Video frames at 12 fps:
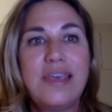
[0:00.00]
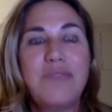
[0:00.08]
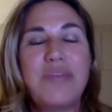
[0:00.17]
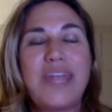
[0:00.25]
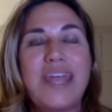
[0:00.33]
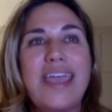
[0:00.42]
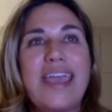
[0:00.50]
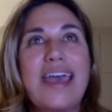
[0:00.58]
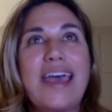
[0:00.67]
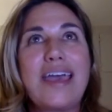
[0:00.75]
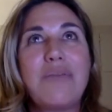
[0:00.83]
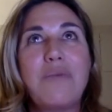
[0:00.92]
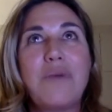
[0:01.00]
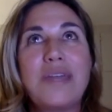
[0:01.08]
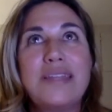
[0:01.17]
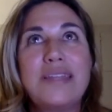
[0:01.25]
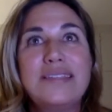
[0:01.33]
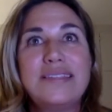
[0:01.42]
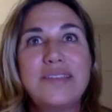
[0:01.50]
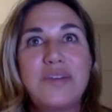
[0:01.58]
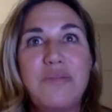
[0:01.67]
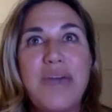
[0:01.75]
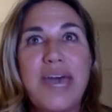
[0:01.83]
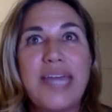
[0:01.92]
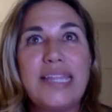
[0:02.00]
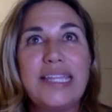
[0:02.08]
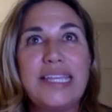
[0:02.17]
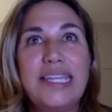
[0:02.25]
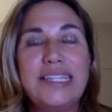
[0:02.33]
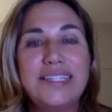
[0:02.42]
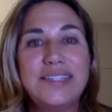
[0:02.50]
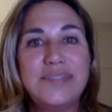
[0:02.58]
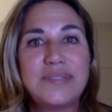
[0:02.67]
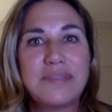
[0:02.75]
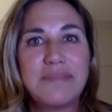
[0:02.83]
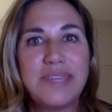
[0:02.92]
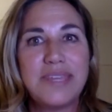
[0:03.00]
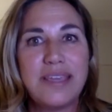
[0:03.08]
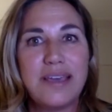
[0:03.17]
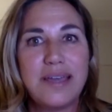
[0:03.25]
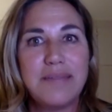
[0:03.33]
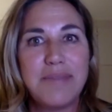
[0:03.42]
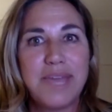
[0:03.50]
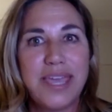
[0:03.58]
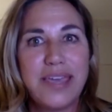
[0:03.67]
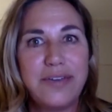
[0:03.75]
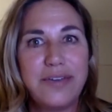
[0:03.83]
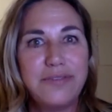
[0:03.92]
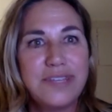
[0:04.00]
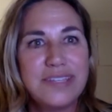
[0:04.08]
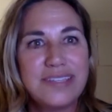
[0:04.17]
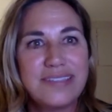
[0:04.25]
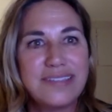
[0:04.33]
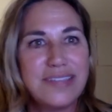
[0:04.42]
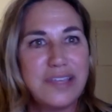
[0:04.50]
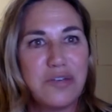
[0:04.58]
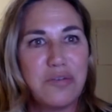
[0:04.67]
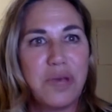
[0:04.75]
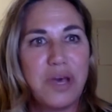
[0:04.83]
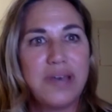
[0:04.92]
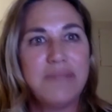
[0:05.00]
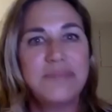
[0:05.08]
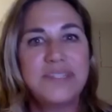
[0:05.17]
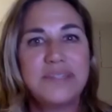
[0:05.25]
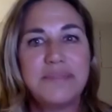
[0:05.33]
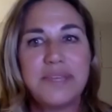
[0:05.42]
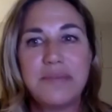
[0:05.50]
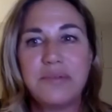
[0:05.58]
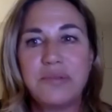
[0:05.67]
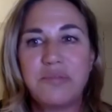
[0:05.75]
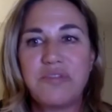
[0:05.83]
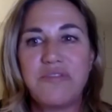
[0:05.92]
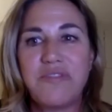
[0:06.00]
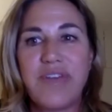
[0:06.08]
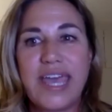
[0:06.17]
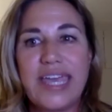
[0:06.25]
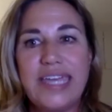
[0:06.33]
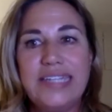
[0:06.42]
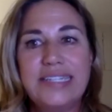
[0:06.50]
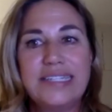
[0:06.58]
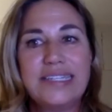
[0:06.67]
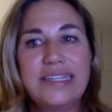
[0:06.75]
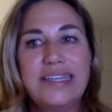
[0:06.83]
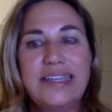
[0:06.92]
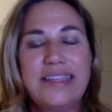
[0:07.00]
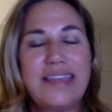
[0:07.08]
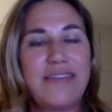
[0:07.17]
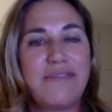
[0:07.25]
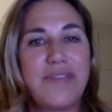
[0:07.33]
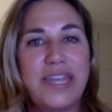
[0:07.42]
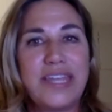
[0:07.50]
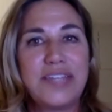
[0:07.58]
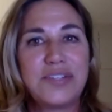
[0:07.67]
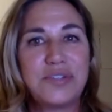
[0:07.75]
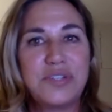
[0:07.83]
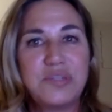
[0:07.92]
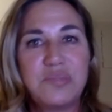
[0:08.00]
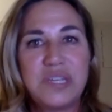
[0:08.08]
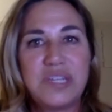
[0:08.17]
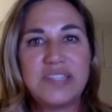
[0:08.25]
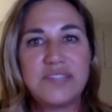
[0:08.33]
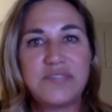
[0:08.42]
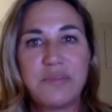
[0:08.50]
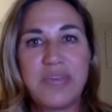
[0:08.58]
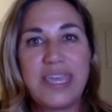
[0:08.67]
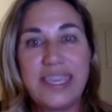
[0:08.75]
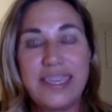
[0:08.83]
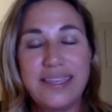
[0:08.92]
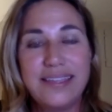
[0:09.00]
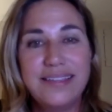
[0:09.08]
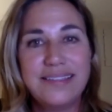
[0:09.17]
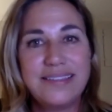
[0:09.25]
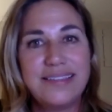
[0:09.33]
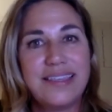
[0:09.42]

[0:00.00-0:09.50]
But I wanted so badly to do something on my own as a single mom, to be able to provide that financial independence for my kids